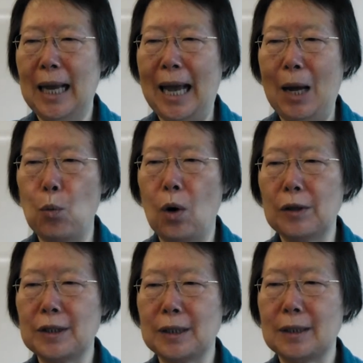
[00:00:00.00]
I
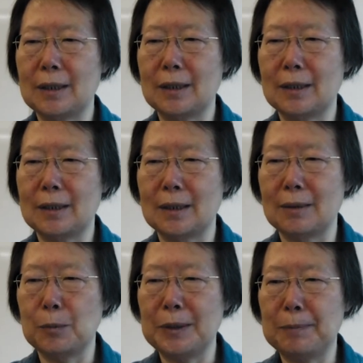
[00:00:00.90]
watched
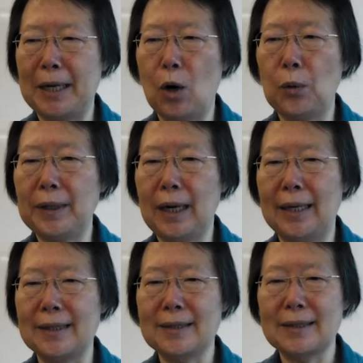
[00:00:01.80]
with my own
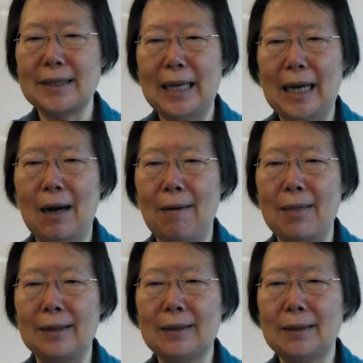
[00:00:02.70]
eyes how the
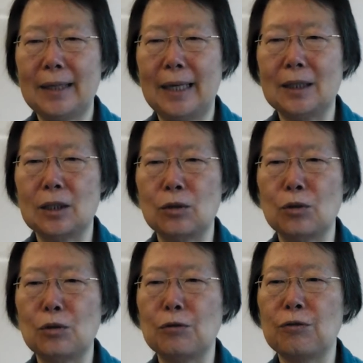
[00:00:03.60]
internet
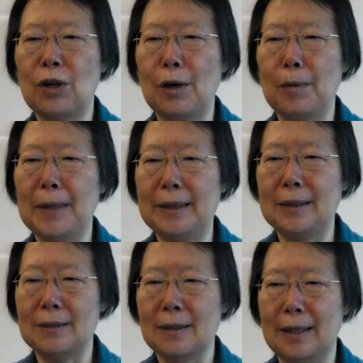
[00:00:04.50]
grew from a
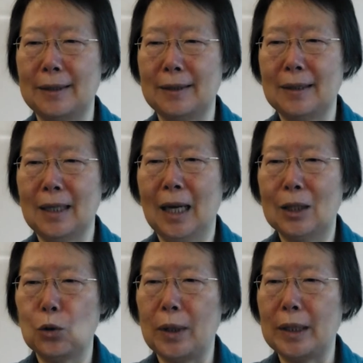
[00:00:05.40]
design
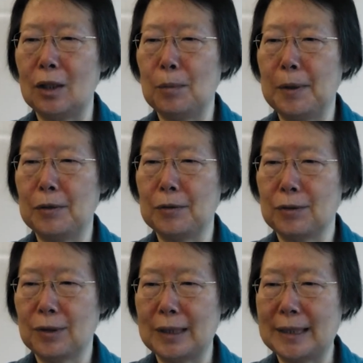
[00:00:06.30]
to a global
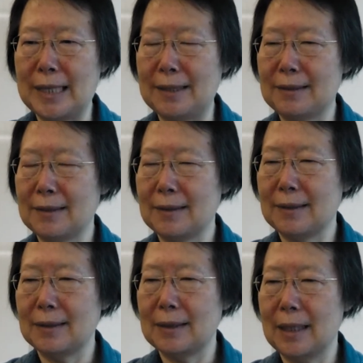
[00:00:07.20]
success.
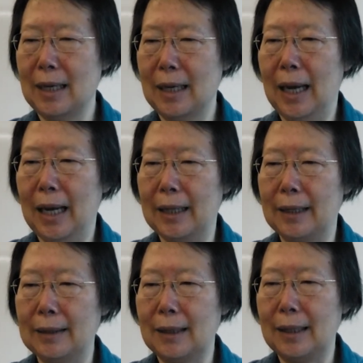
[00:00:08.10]

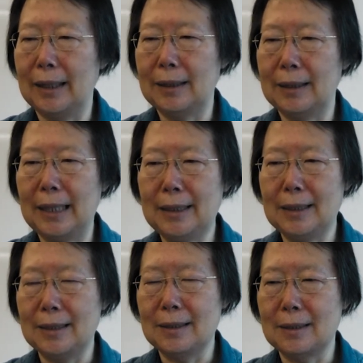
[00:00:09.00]
In the late
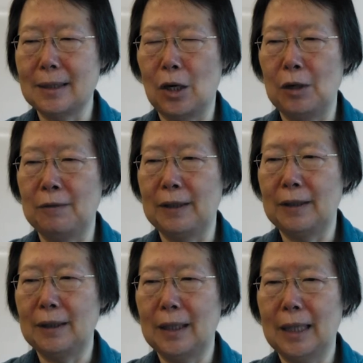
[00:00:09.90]
90s, however,
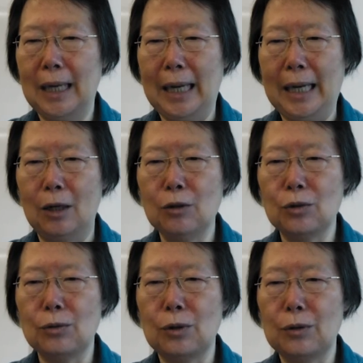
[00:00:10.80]
I also
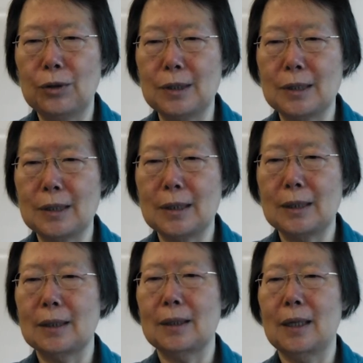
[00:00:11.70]
noticed
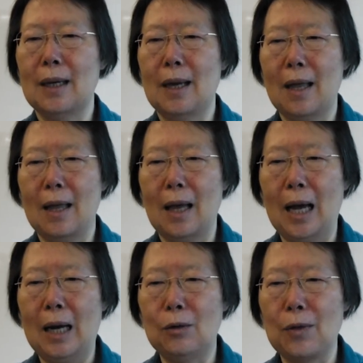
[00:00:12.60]

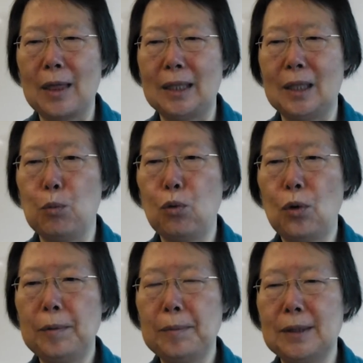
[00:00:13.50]
how the
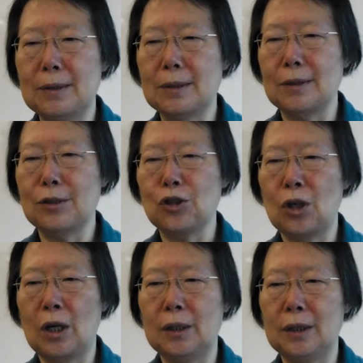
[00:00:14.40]
deployments
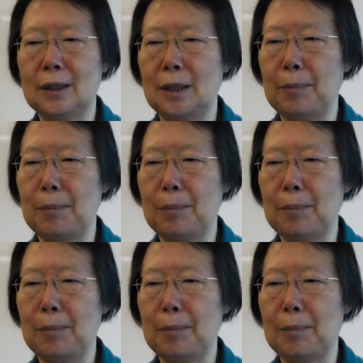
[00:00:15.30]
started